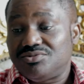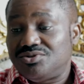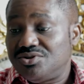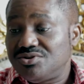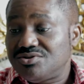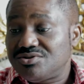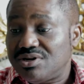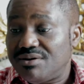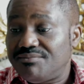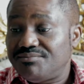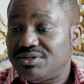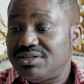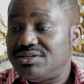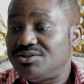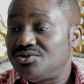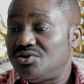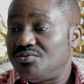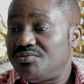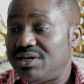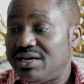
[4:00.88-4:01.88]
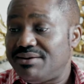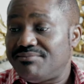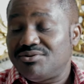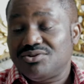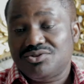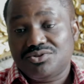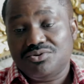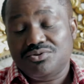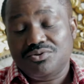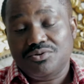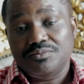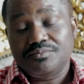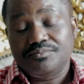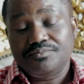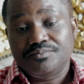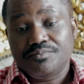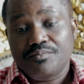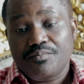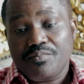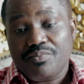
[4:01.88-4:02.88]
do something to be able to
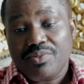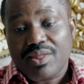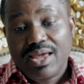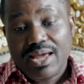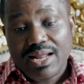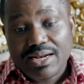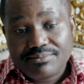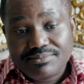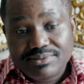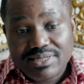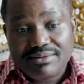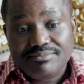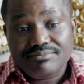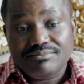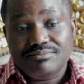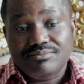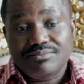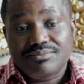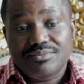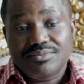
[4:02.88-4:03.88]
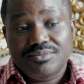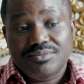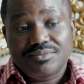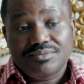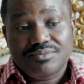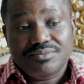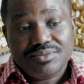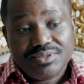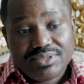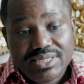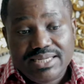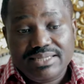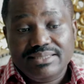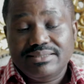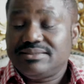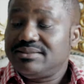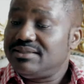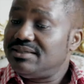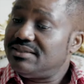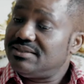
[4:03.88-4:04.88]
help them,
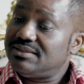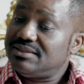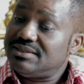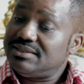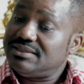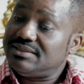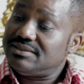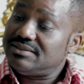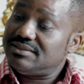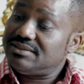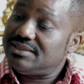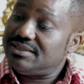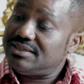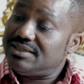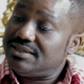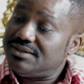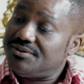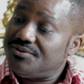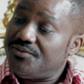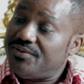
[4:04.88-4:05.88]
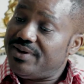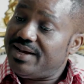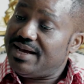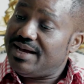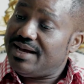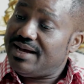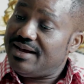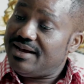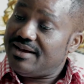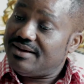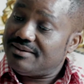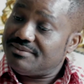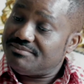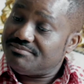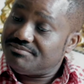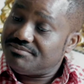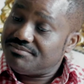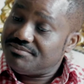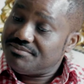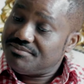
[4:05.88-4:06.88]
then we are
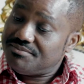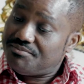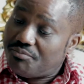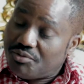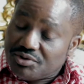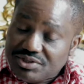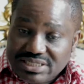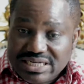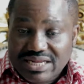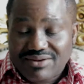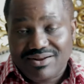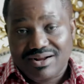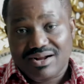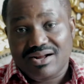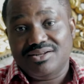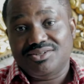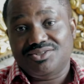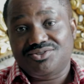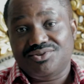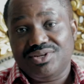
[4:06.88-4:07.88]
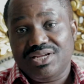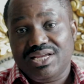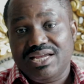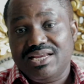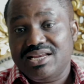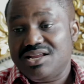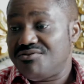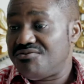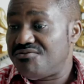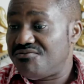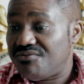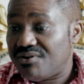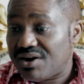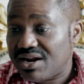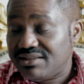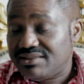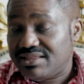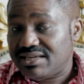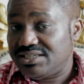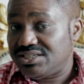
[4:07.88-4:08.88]
putting our country in a
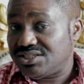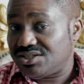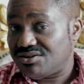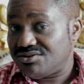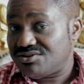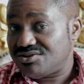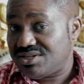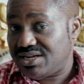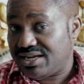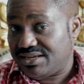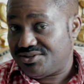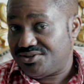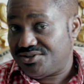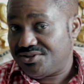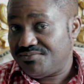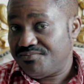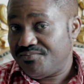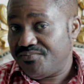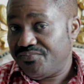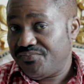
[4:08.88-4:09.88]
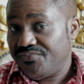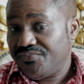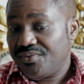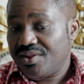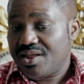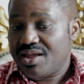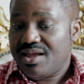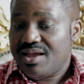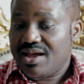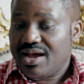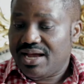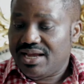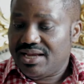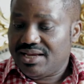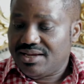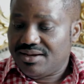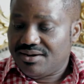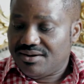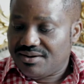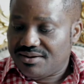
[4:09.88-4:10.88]
very dangerous state.
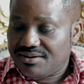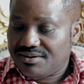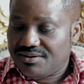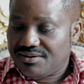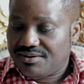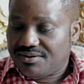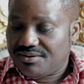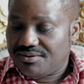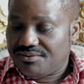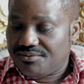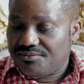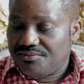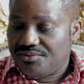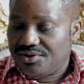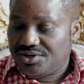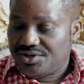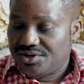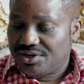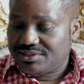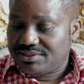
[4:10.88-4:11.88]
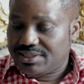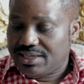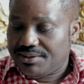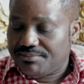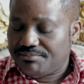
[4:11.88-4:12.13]
I will not